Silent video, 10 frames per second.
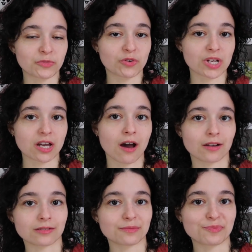Greek
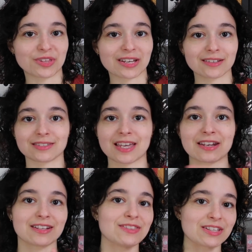god things
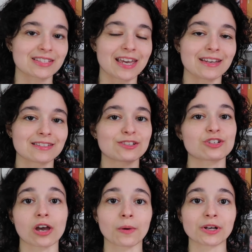and in this case
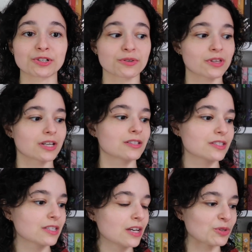Shadowhunter
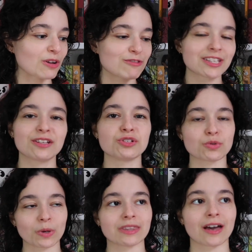things. So I really
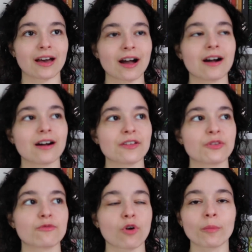enjoyed that. Uh,
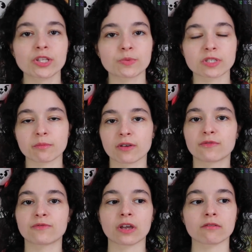the romance wasn't my
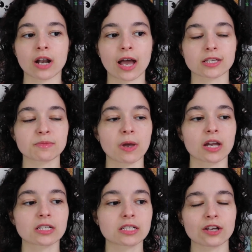favorite
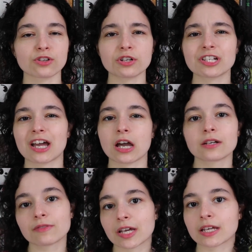aspect. I started to
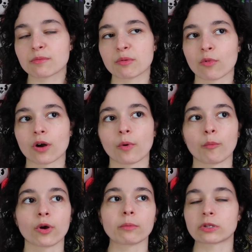kind of like it a bit more at
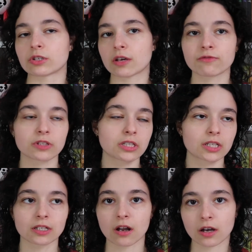one point but they're definitely
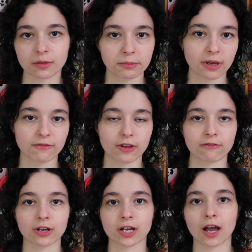like not gonna be my
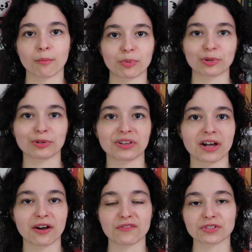favorite couple
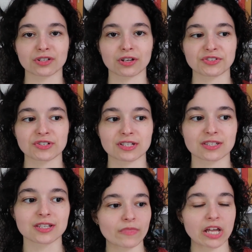of Cassandra's.